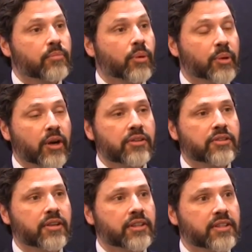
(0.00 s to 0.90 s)
but we are
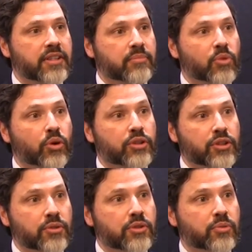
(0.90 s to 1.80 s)
starting to see more
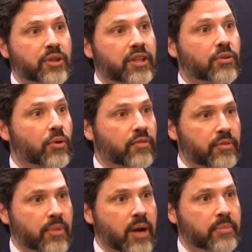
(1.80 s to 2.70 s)
use within
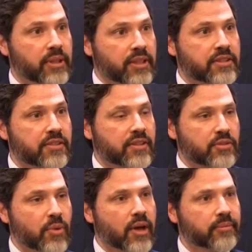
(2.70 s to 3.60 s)
orphan populations
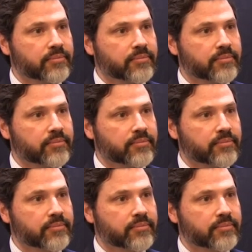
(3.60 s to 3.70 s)
as well.